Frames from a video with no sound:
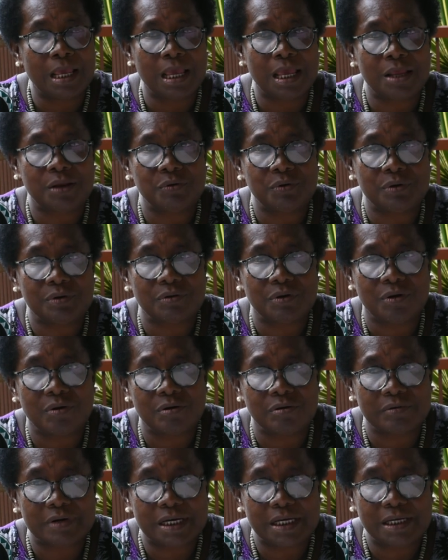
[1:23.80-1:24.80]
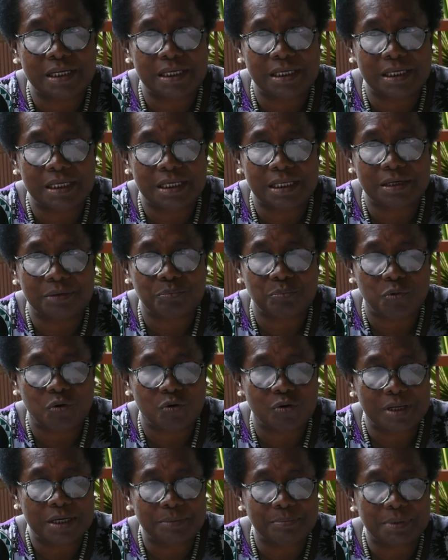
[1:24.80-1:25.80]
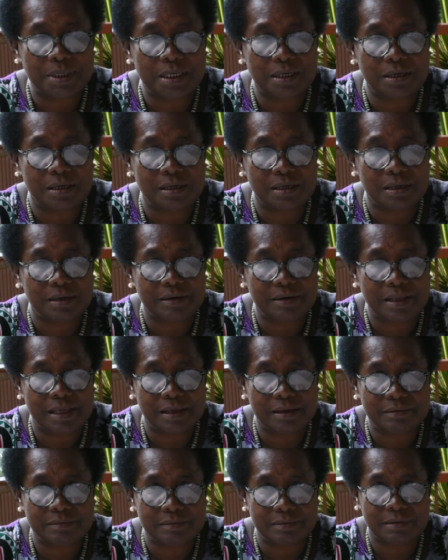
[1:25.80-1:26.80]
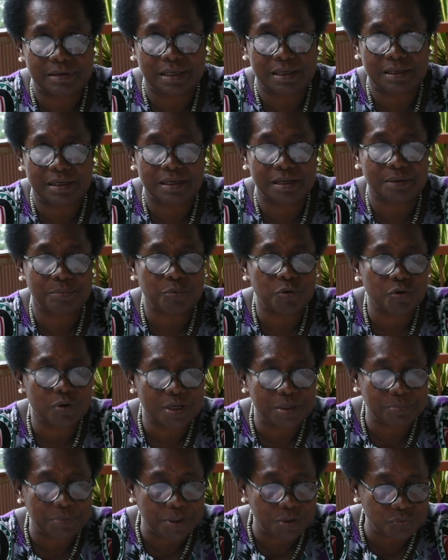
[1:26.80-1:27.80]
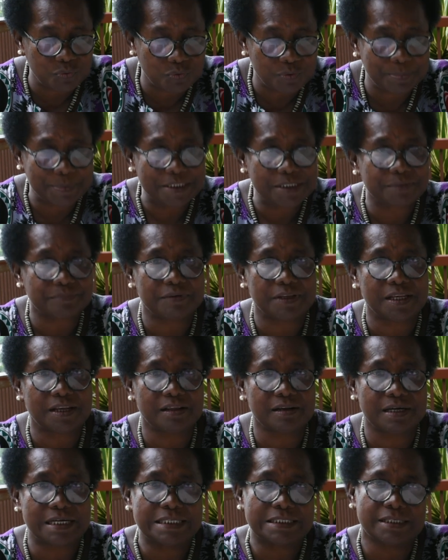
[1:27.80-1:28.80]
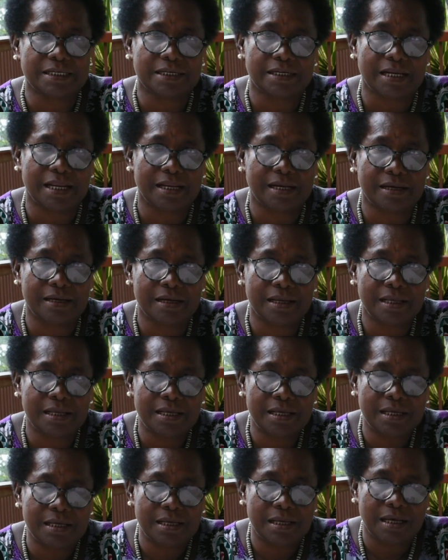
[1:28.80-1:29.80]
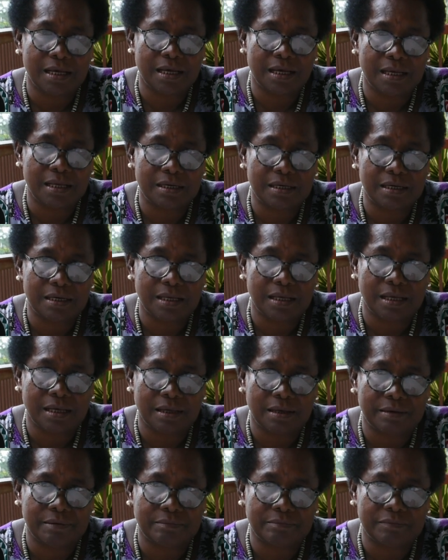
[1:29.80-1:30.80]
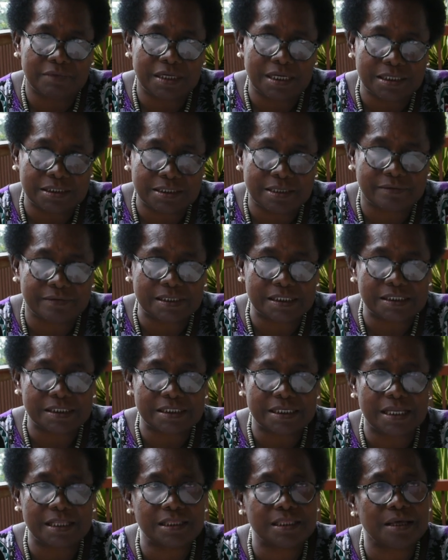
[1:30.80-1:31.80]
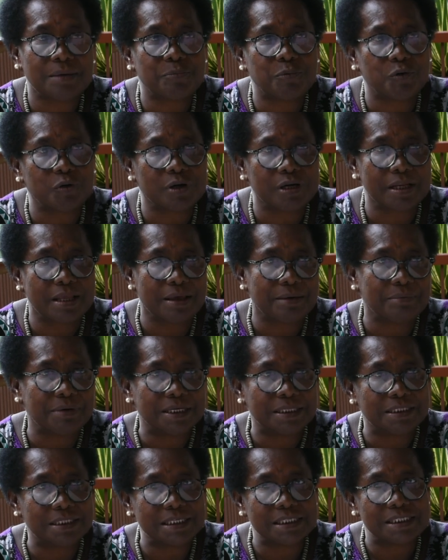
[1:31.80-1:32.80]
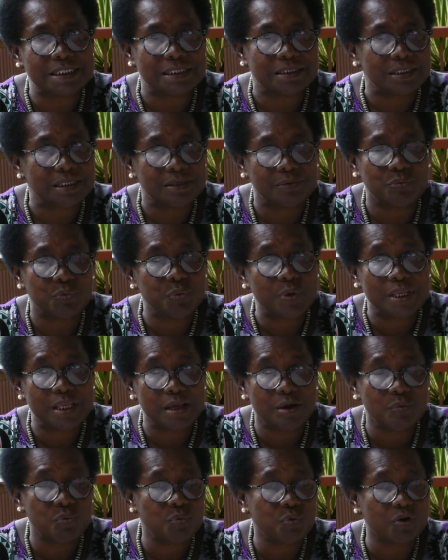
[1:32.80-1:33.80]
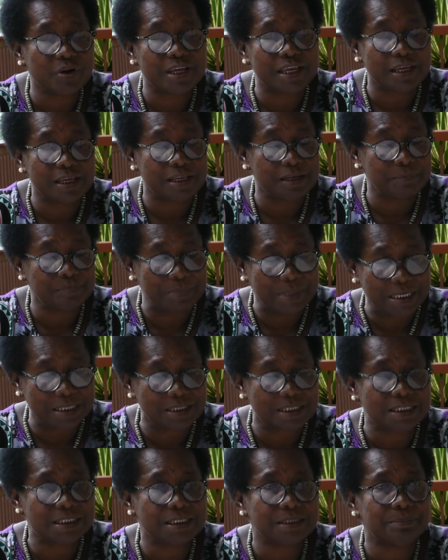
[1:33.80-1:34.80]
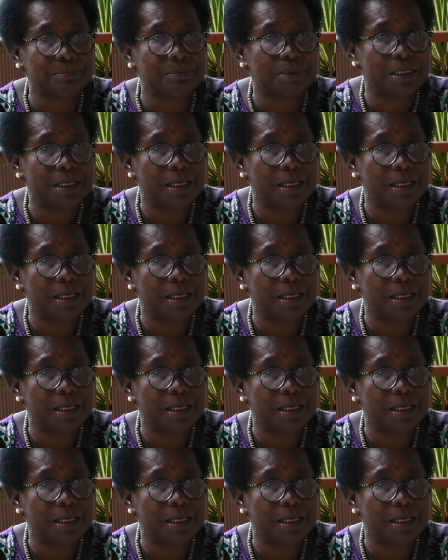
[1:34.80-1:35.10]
And already in Bougainville, the Bougainville Women's Federation and Nazareth Center for Rehabilitation, we are working in partnership.